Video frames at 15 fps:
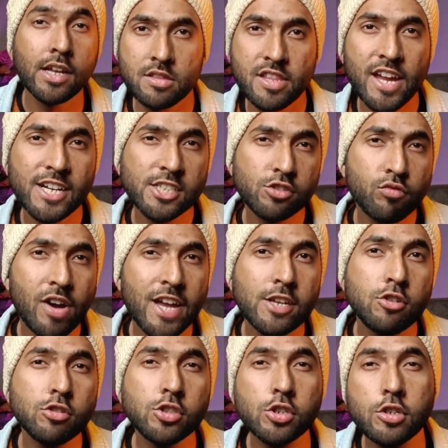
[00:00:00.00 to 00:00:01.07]
That's why
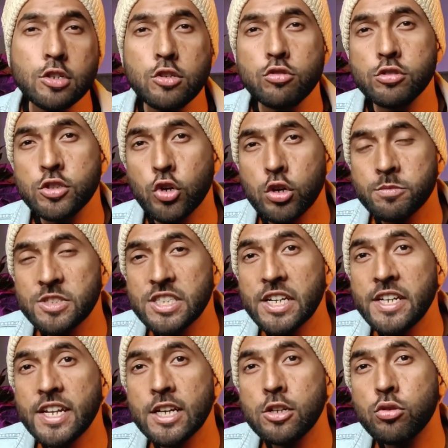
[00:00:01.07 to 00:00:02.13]
you should use
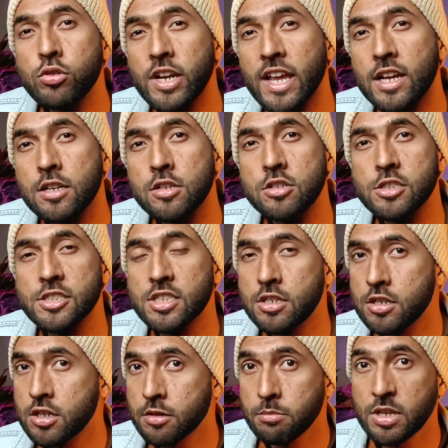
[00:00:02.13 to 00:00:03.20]
Obsidian to take notes,
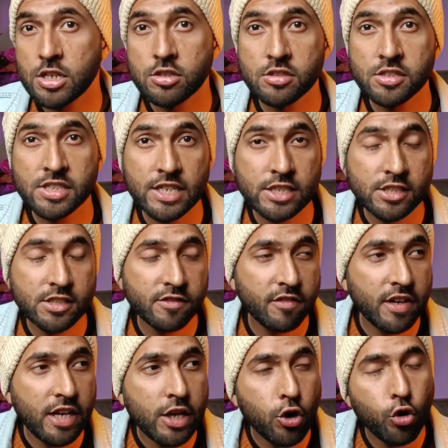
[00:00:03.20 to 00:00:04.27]
not because it's
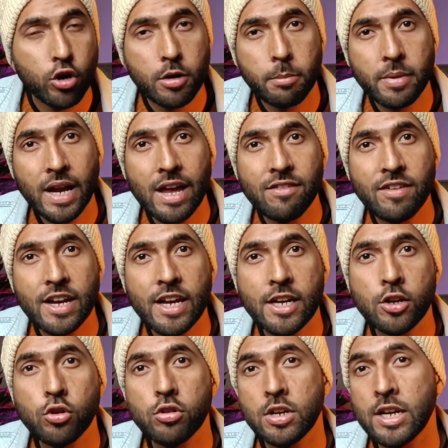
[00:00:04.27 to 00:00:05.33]
free or
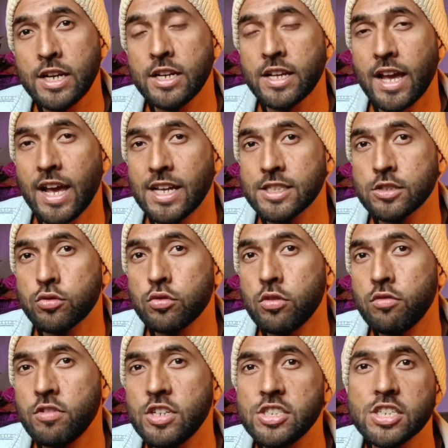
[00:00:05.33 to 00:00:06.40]
private or it has cool
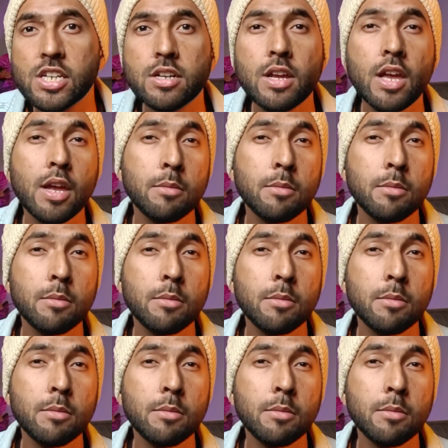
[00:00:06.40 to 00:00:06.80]
feature,